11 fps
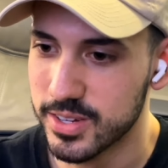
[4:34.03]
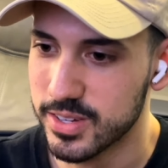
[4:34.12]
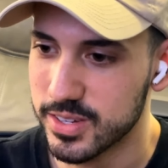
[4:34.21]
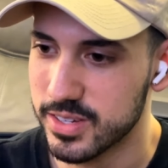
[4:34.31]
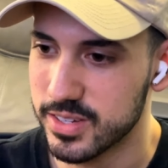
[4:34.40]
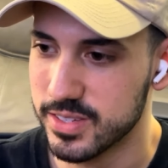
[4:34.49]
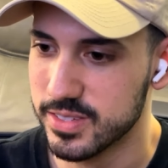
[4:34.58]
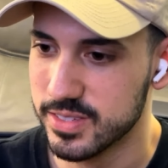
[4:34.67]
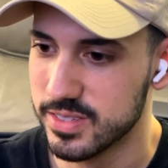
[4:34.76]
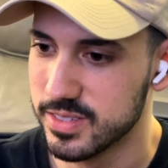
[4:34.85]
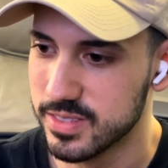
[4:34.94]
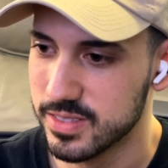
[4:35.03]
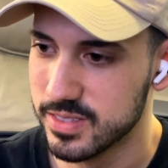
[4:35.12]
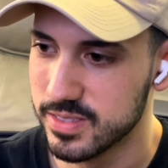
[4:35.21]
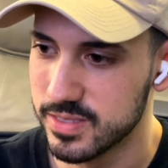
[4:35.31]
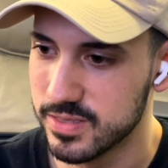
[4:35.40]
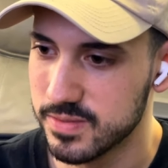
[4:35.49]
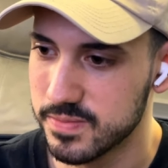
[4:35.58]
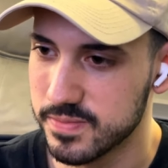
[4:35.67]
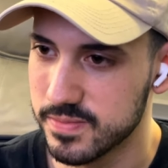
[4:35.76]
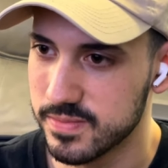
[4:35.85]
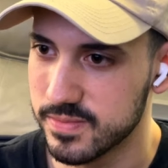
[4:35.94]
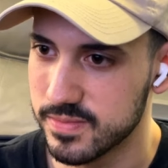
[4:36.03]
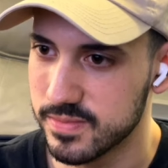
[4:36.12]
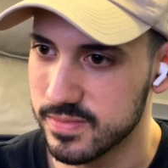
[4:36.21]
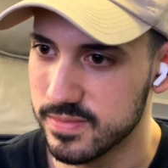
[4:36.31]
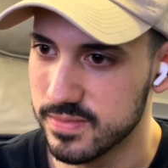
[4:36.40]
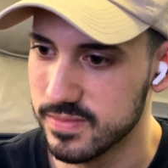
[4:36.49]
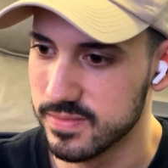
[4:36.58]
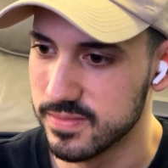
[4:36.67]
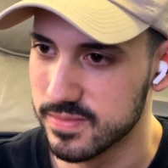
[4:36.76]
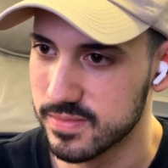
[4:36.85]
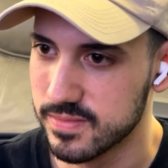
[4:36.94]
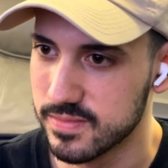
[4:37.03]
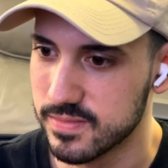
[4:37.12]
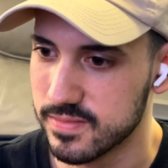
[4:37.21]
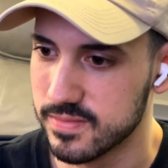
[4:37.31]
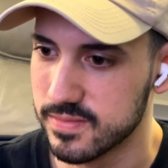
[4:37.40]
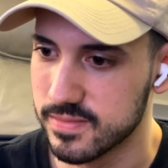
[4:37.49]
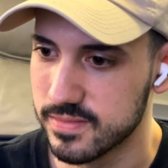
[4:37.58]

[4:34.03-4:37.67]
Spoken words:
[no speech]